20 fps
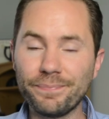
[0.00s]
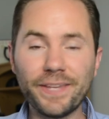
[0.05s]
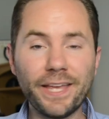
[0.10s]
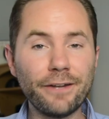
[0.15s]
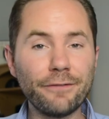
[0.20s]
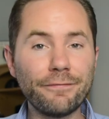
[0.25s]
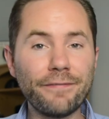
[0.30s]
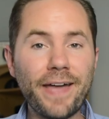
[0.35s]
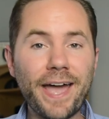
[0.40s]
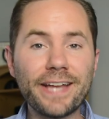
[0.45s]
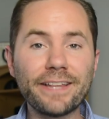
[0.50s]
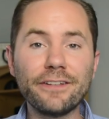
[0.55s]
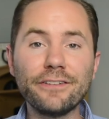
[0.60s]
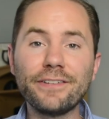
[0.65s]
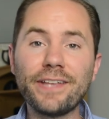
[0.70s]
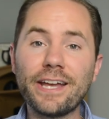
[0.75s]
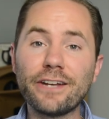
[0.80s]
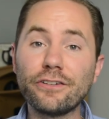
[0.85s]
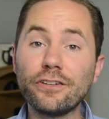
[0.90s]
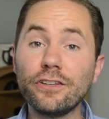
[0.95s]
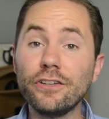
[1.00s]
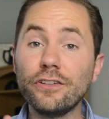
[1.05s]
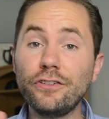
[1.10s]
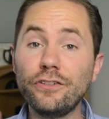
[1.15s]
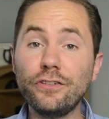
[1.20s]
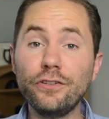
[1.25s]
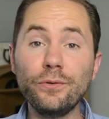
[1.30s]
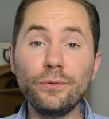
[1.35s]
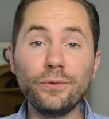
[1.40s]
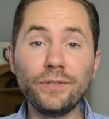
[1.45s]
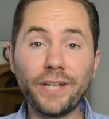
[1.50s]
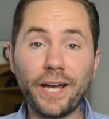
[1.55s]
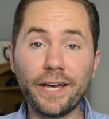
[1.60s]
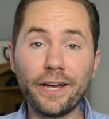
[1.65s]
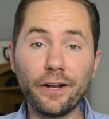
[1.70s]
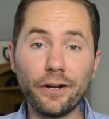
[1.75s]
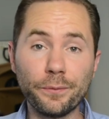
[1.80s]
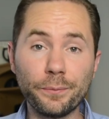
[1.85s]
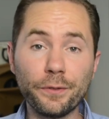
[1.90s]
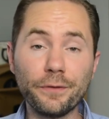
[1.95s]
In fact, there's actually two Die
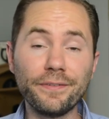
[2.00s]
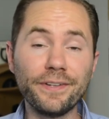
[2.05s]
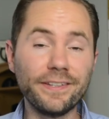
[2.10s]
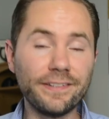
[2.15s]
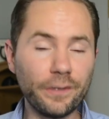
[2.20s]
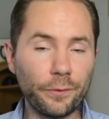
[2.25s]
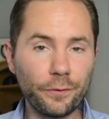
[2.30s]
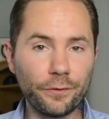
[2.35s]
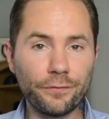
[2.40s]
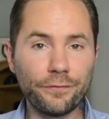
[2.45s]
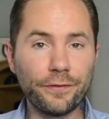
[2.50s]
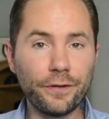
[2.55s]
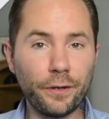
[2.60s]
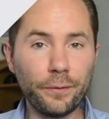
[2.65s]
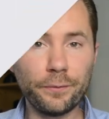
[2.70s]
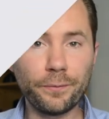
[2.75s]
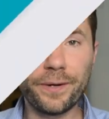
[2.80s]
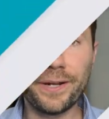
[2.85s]
Hard movies that were filmed